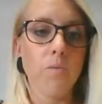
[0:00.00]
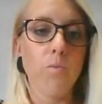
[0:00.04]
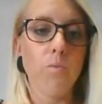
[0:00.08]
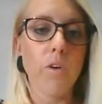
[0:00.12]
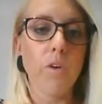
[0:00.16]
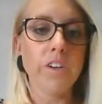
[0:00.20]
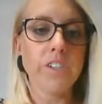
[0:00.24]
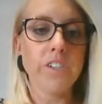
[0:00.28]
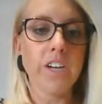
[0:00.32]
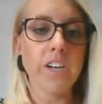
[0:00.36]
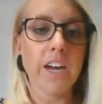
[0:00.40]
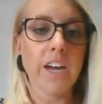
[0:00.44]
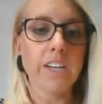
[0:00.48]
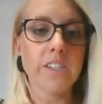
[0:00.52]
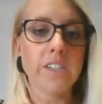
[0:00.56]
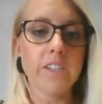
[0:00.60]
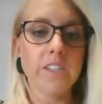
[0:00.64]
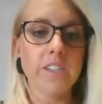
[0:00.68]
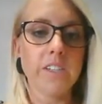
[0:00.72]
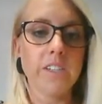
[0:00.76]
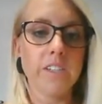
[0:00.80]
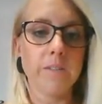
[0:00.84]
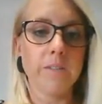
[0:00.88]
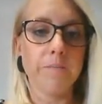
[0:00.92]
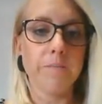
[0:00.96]
What changes
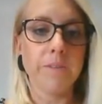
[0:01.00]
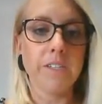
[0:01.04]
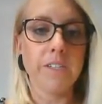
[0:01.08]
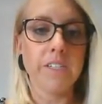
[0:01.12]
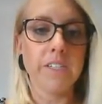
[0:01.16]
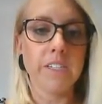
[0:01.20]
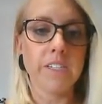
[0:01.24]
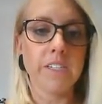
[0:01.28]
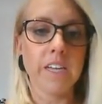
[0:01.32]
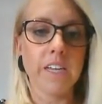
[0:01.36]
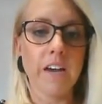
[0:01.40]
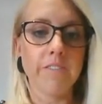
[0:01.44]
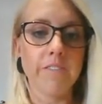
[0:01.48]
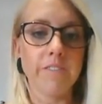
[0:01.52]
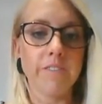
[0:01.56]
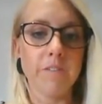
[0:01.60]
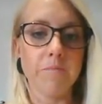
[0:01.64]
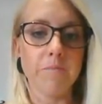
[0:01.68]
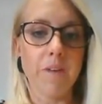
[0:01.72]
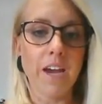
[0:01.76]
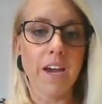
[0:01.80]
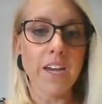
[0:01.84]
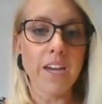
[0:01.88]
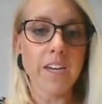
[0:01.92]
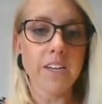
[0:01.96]
does a business have to
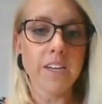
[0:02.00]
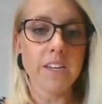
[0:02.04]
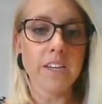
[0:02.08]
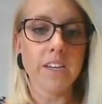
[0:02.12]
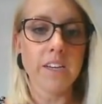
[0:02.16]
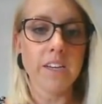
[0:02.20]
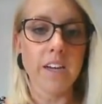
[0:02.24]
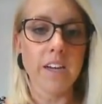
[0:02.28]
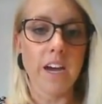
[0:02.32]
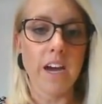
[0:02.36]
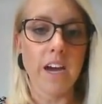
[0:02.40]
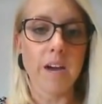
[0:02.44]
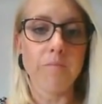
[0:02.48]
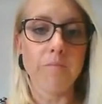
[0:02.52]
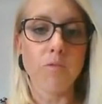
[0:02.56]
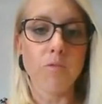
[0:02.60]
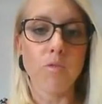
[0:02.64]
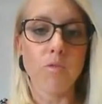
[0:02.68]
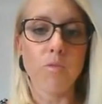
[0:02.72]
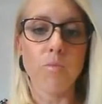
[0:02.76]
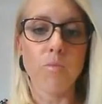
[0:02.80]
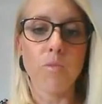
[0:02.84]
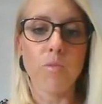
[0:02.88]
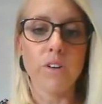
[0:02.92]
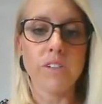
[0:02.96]
make,
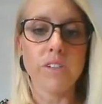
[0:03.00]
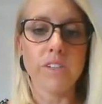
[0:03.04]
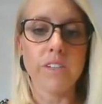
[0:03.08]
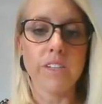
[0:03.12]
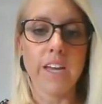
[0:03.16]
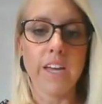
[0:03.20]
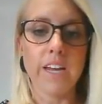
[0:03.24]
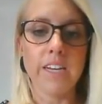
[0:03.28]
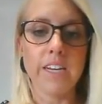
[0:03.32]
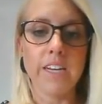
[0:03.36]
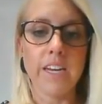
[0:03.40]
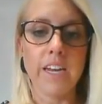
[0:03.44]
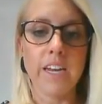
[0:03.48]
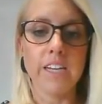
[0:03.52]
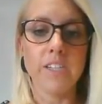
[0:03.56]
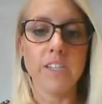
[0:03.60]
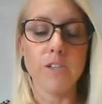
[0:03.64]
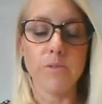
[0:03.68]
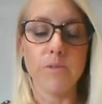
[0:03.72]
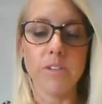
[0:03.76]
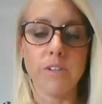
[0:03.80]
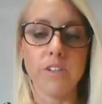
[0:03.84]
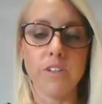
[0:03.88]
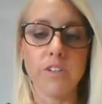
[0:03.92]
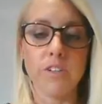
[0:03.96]
or what do they need
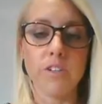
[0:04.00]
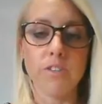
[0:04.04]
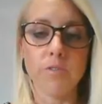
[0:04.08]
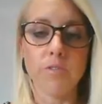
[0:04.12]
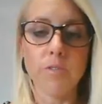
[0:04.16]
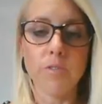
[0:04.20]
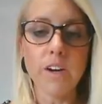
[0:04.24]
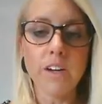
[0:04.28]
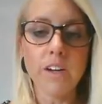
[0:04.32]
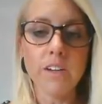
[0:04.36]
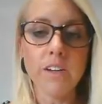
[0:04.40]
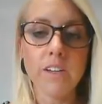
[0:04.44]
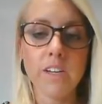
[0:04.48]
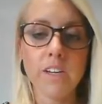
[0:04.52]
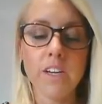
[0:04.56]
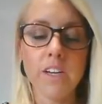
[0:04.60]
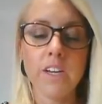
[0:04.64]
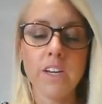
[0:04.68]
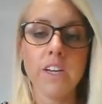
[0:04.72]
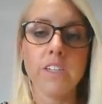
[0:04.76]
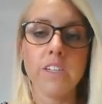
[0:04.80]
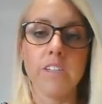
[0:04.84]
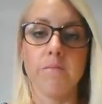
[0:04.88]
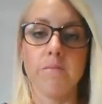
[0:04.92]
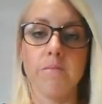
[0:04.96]
to ensure
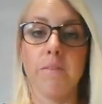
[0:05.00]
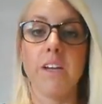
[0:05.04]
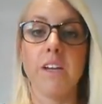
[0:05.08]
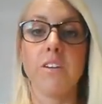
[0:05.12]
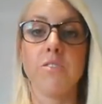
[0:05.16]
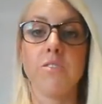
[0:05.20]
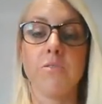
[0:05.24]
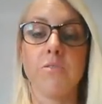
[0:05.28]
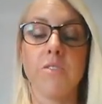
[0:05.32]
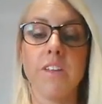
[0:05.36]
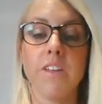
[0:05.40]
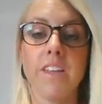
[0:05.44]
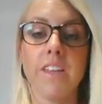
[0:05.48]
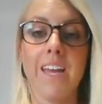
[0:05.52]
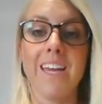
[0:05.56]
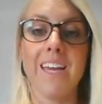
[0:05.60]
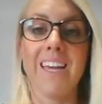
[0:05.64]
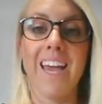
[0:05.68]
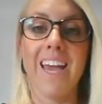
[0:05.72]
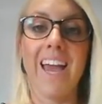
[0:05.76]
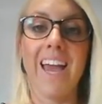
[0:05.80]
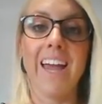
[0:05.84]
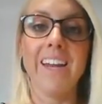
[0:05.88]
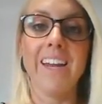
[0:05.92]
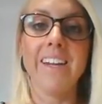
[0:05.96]
to make sure that they
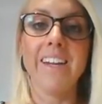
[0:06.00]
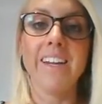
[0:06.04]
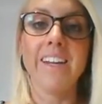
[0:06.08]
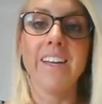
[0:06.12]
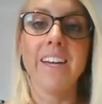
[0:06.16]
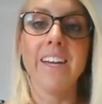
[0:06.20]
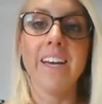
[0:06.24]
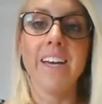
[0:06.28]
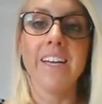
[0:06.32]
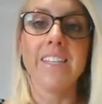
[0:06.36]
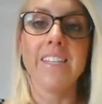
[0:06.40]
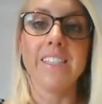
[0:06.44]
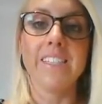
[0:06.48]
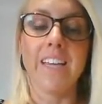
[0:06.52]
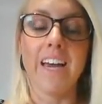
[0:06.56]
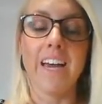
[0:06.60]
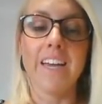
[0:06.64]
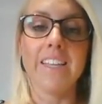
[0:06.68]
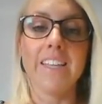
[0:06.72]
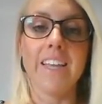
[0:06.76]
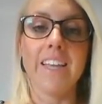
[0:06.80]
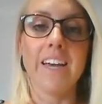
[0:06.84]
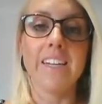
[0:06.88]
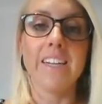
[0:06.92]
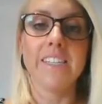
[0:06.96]
can
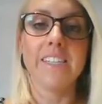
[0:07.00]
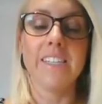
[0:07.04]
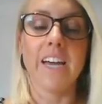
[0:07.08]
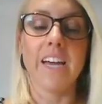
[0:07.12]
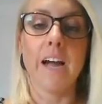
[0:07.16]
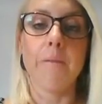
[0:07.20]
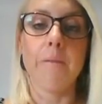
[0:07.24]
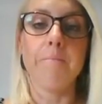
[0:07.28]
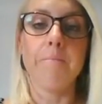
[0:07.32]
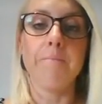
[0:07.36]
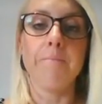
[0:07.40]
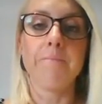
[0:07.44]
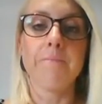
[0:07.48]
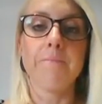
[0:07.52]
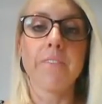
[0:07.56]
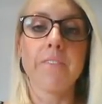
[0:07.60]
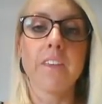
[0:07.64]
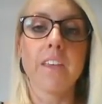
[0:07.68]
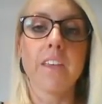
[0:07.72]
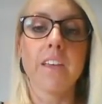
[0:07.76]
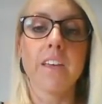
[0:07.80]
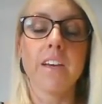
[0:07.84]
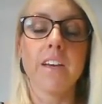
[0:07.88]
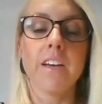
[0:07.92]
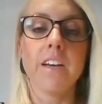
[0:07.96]
say that
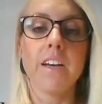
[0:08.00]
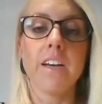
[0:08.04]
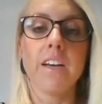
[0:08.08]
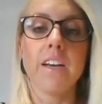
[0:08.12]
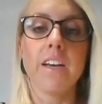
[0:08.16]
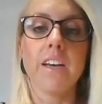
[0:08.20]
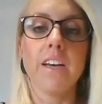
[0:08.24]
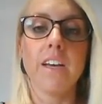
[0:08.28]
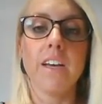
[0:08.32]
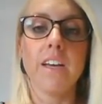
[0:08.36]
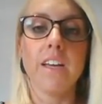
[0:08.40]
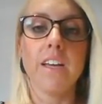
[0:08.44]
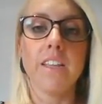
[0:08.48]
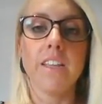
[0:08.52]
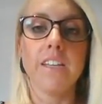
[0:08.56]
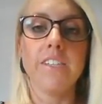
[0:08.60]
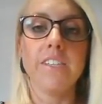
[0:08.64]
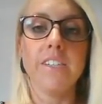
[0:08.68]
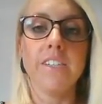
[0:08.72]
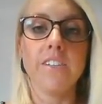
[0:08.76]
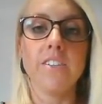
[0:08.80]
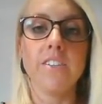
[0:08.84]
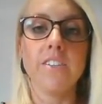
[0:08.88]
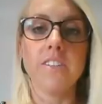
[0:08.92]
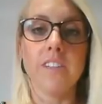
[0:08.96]
the
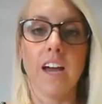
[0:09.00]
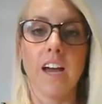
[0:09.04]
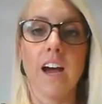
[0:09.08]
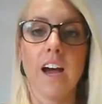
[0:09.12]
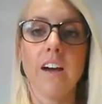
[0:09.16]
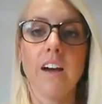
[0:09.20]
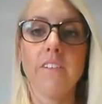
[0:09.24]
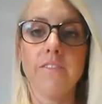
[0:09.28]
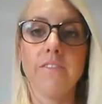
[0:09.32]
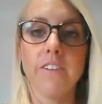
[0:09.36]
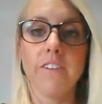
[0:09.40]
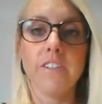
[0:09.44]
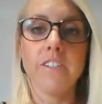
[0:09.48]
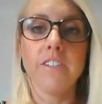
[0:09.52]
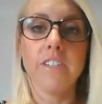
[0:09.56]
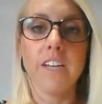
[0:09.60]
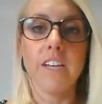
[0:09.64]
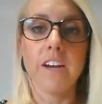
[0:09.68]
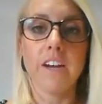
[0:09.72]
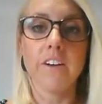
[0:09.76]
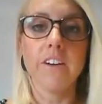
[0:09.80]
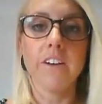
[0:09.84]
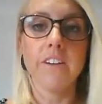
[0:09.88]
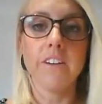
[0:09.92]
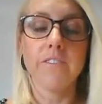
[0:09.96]
dishes are
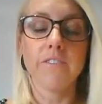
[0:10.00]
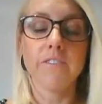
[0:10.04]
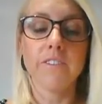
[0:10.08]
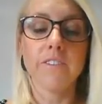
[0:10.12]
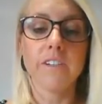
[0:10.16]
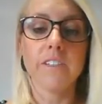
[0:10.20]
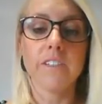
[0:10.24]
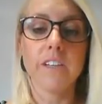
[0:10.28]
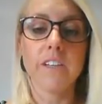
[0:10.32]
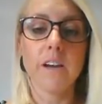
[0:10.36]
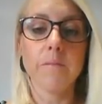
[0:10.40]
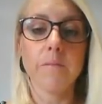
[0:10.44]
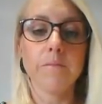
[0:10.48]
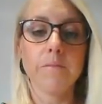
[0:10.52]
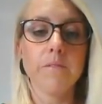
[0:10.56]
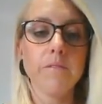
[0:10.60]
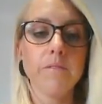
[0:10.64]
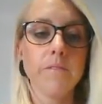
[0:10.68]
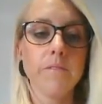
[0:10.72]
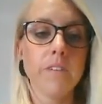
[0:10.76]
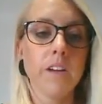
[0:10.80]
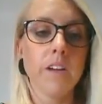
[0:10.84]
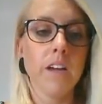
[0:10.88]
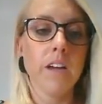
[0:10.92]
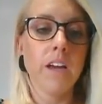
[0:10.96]
vegetarian, for
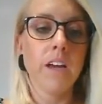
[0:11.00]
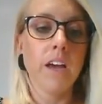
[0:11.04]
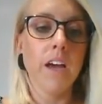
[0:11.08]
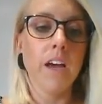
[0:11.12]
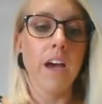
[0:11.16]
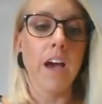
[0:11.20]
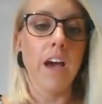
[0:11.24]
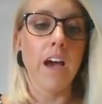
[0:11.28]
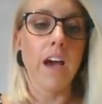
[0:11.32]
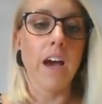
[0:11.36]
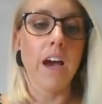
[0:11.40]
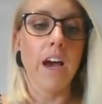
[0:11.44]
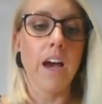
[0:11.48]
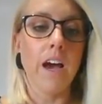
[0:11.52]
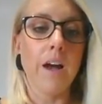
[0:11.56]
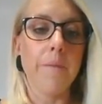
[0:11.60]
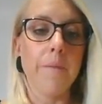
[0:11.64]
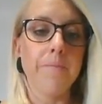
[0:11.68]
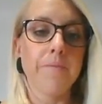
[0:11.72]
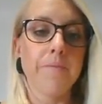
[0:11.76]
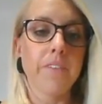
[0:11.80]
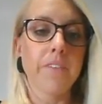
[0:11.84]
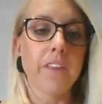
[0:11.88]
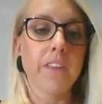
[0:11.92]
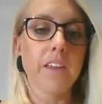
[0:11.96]
example?
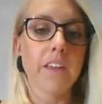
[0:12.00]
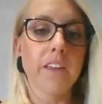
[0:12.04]
To